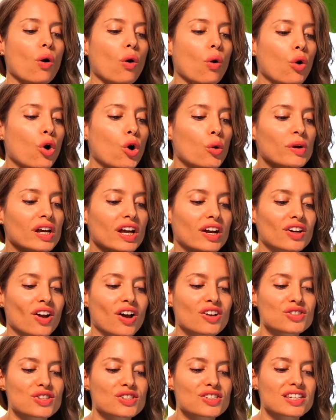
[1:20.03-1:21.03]
Or we can
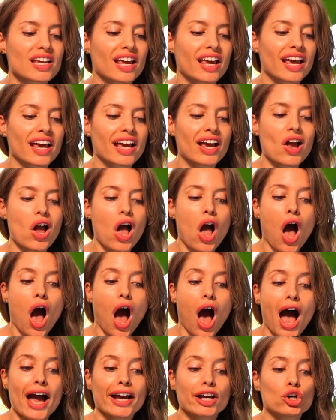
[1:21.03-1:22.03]
also say,
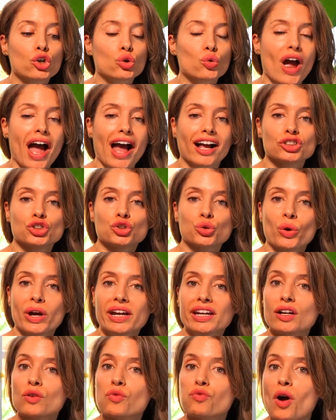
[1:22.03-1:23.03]
I
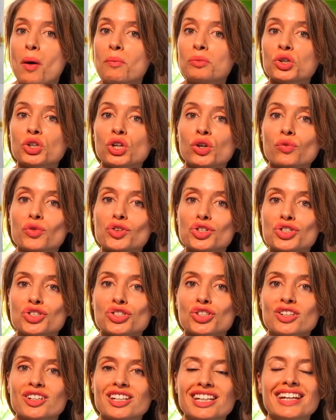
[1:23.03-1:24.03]
graduated from
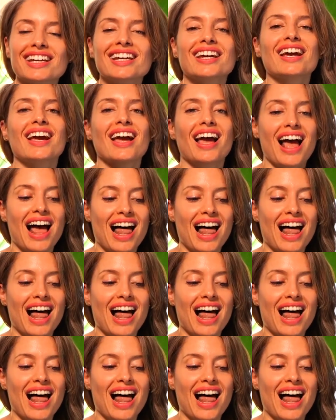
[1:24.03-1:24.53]
university